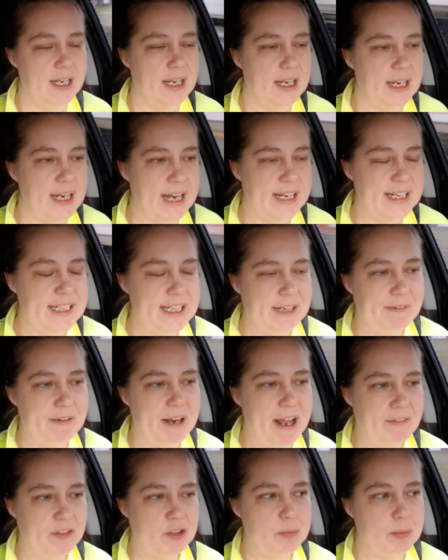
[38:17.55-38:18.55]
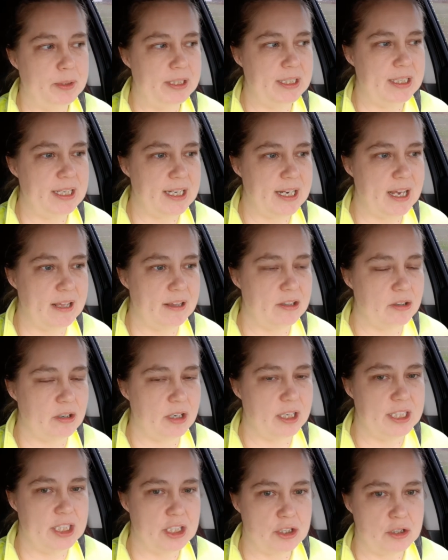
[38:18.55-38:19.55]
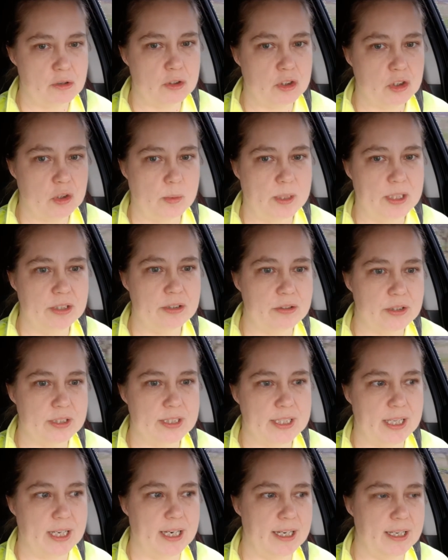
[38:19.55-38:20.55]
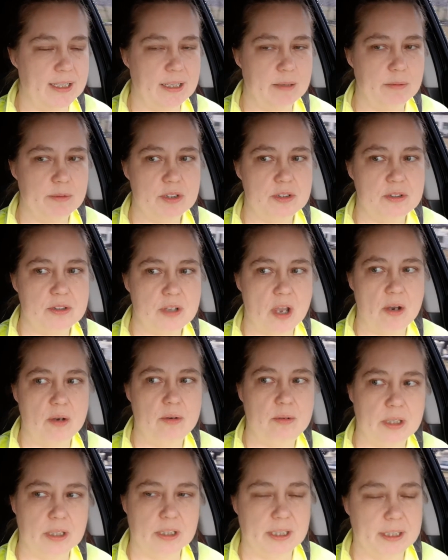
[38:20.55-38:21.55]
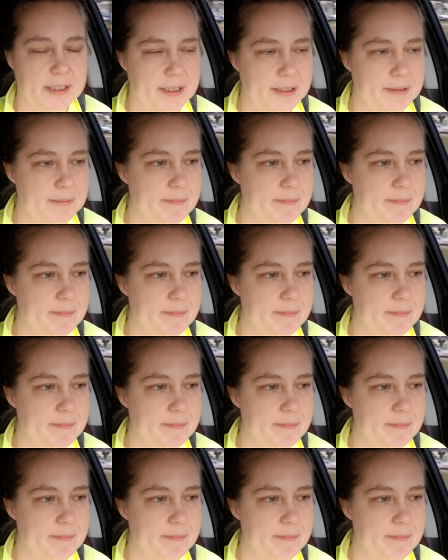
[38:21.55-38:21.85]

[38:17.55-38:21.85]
and I didn't even have to put any other additional sweeteners in it. So good.